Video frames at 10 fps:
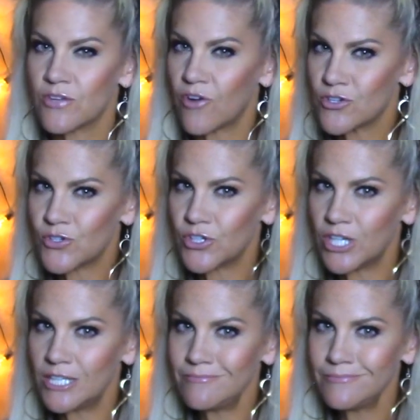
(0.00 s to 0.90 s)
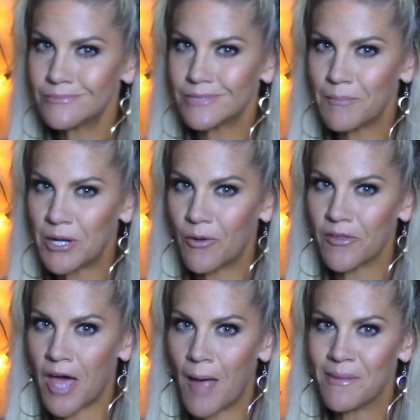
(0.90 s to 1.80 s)
far so good? Let me know in
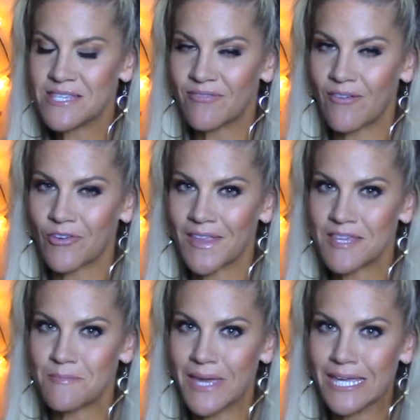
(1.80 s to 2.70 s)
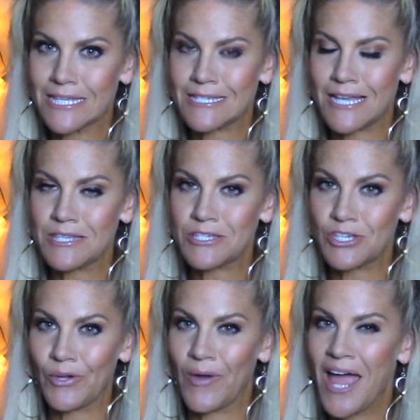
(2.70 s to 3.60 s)
the comments if everything's making sense to
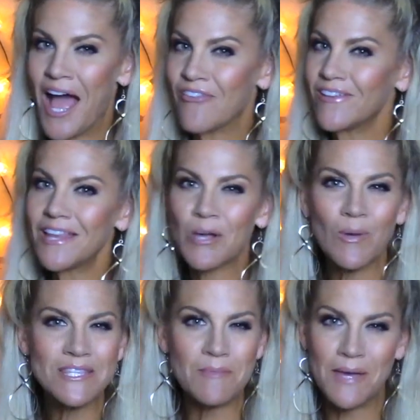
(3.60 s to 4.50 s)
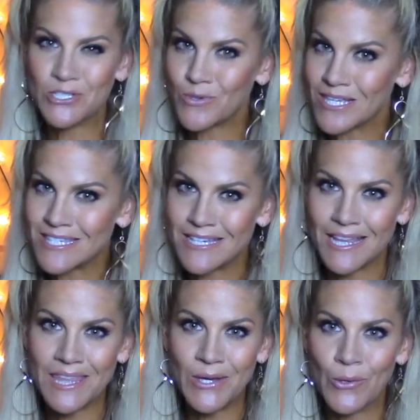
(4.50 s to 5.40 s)
you. I feel like once the measuring's
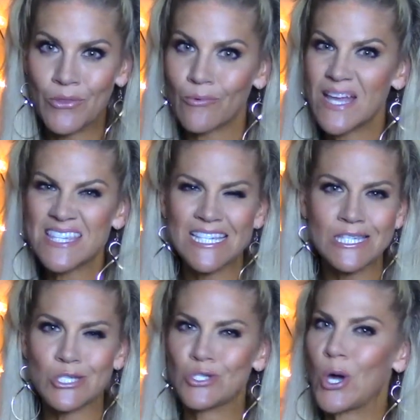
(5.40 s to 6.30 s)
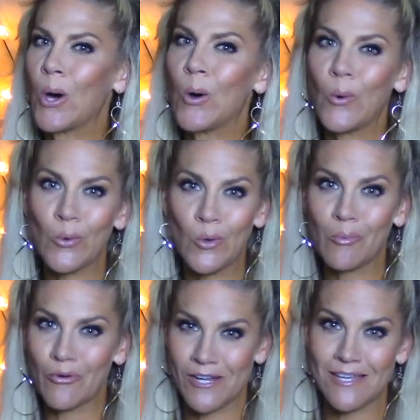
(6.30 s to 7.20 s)
done though, the rest is a total
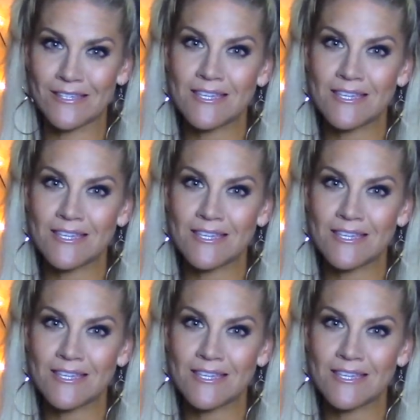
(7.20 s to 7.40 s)
breeze.